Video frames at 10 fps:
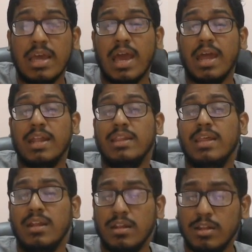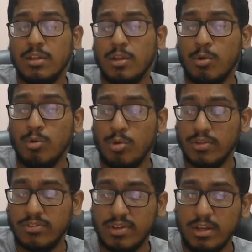and then the rook
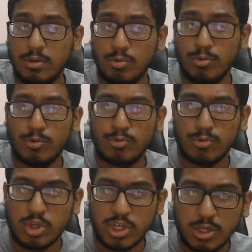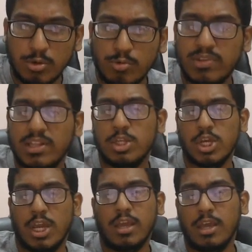on c2 goes to g2 with a
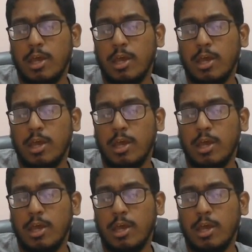check,